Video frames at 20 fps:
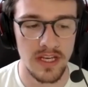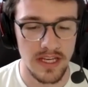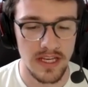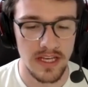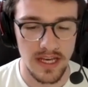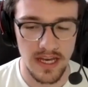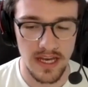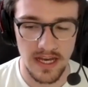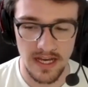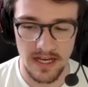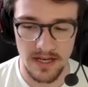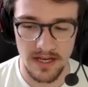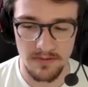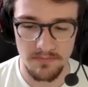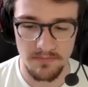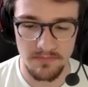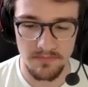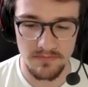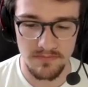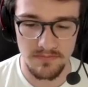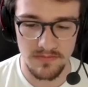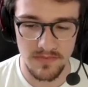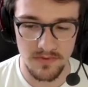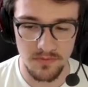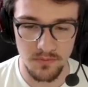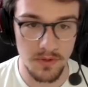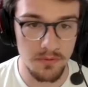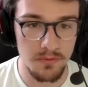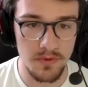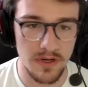um,
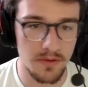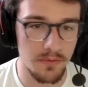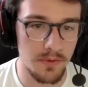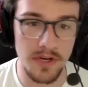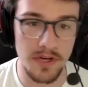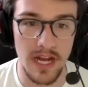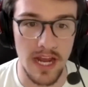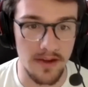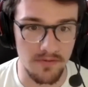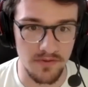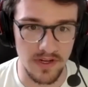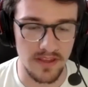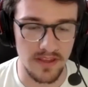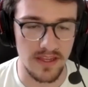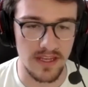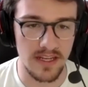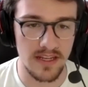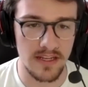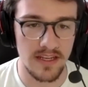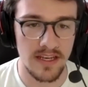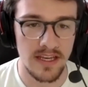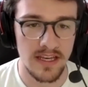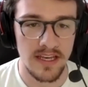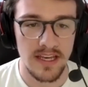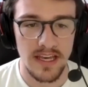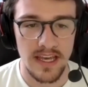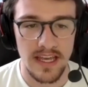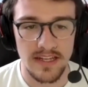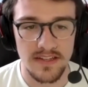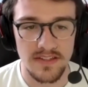we were everything.
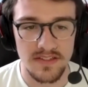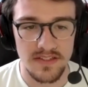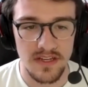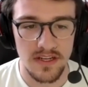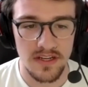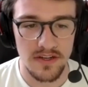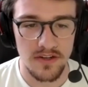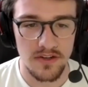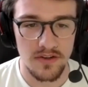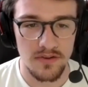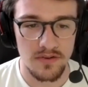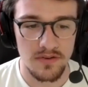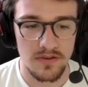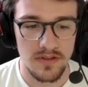And so